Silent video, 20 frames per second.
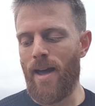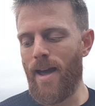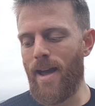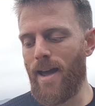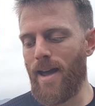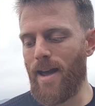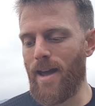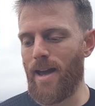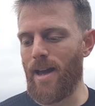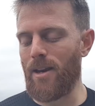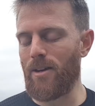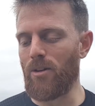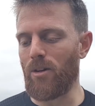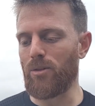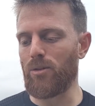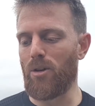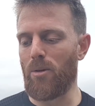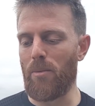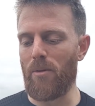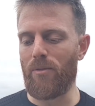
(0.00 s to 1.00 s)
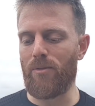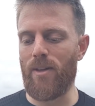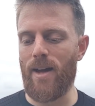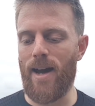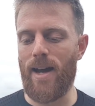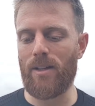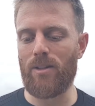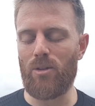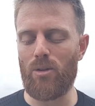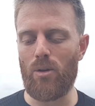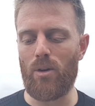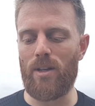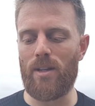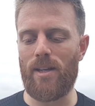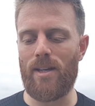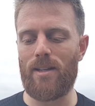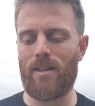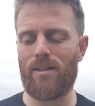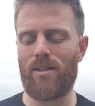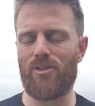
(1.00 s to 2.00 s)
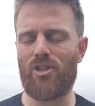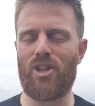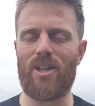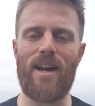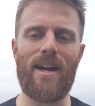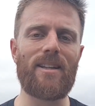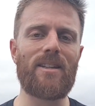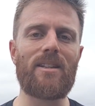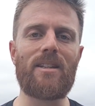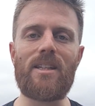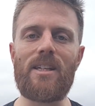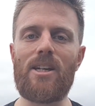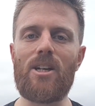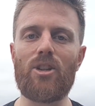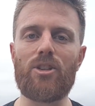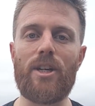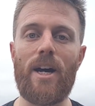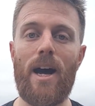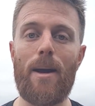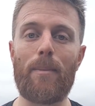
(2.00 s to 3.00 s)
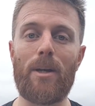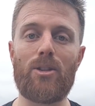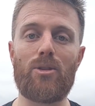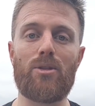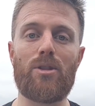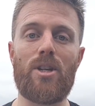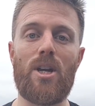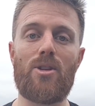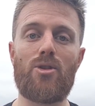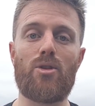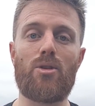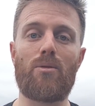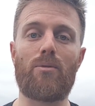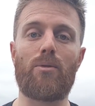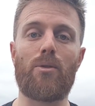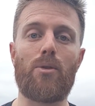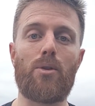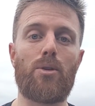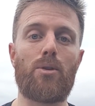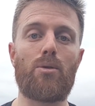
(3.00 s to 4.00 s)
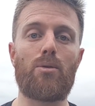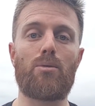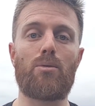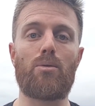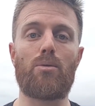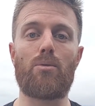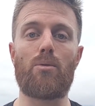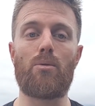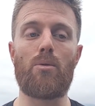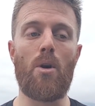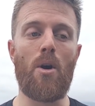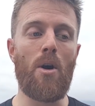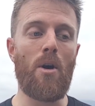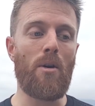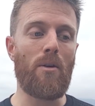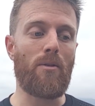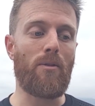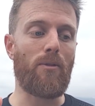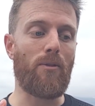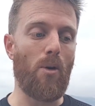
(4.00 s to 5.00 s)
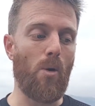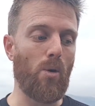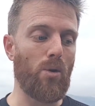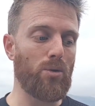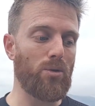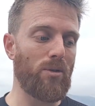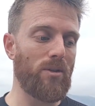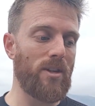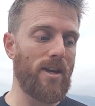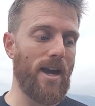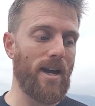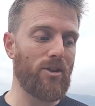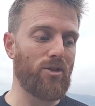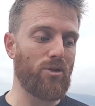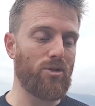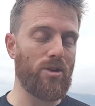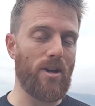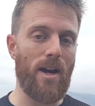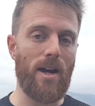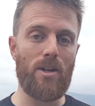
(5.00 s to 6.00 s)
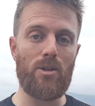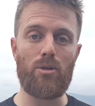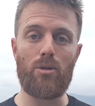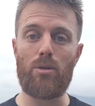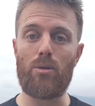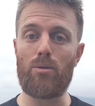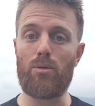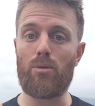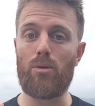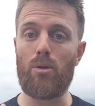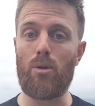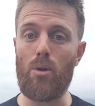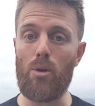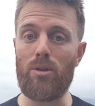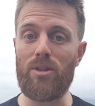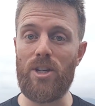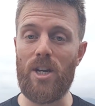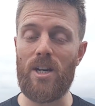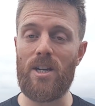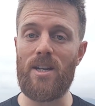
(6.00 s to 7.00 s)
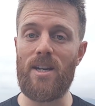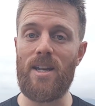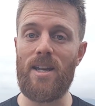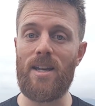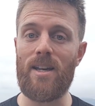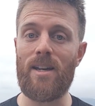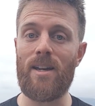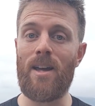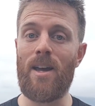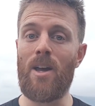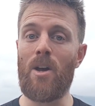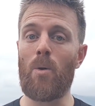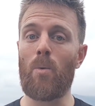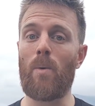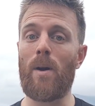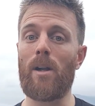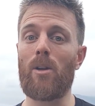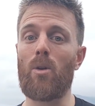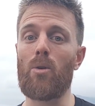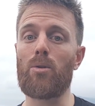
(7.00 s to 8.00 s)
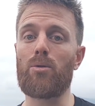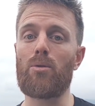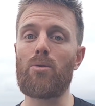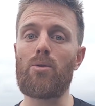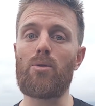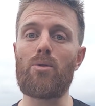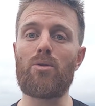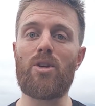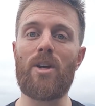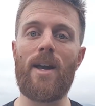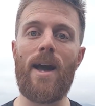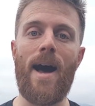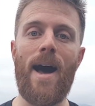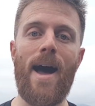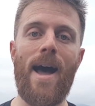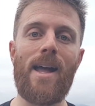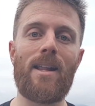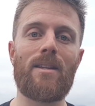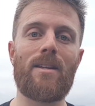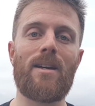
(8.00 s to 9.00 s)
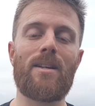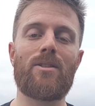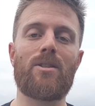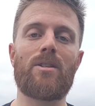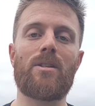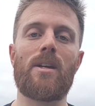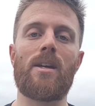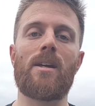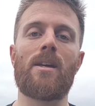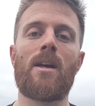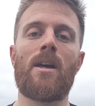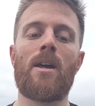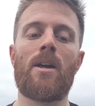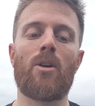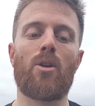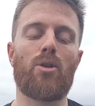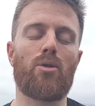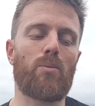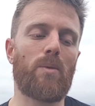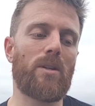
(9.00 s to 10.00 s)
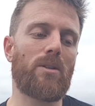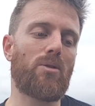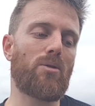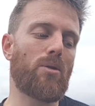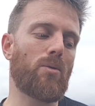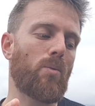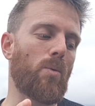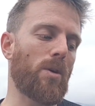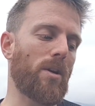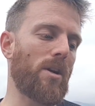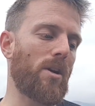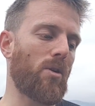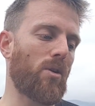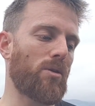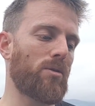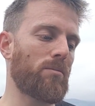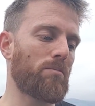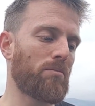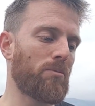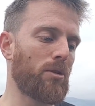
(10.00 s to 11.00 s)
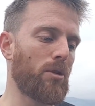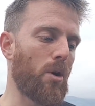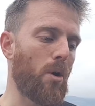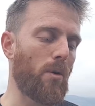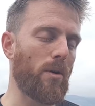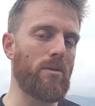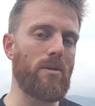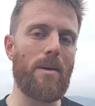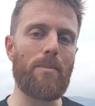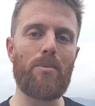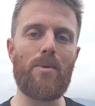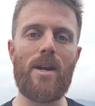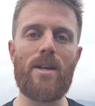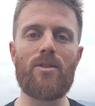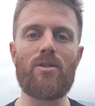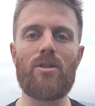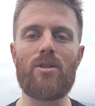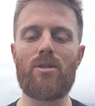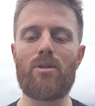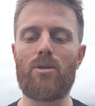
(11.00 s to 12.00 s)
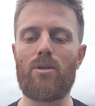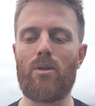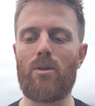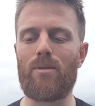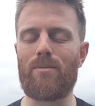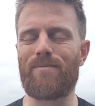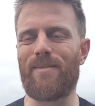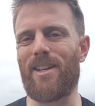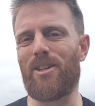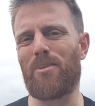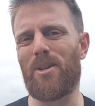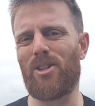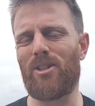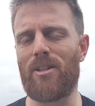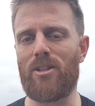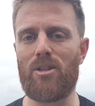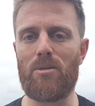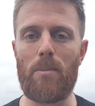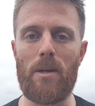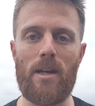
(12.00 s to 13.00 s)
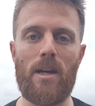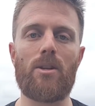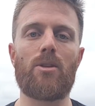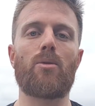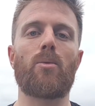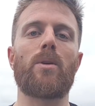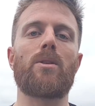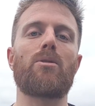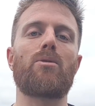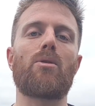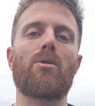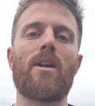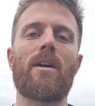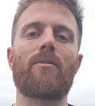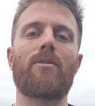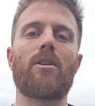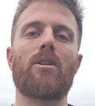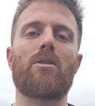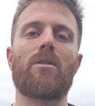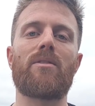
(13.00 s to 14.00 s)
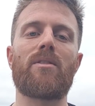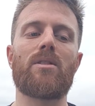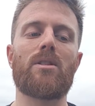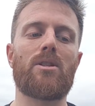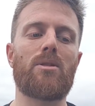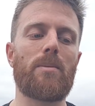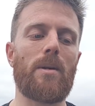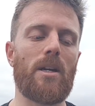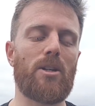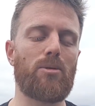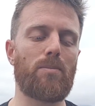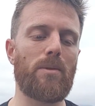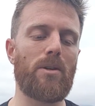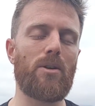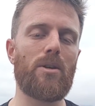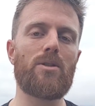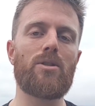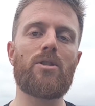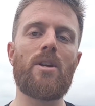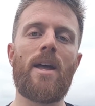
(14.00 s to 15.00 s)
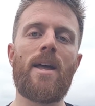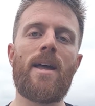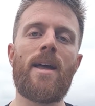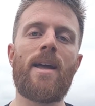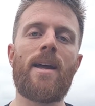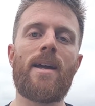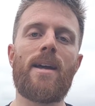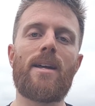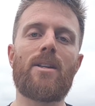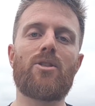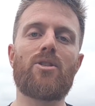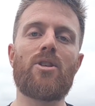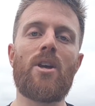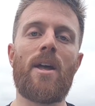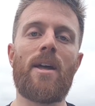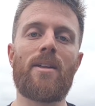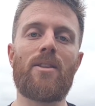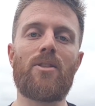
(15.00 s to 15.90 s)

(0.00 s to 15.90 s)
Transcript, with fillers: And on top of that, you know, it, it's an ideal time under tension for you to focus on the exercise, use good technique, while also using high intensity. Because when you're working on lower rep ranges, you know, especially as a beginner when you don't have a lot of ex experience, it's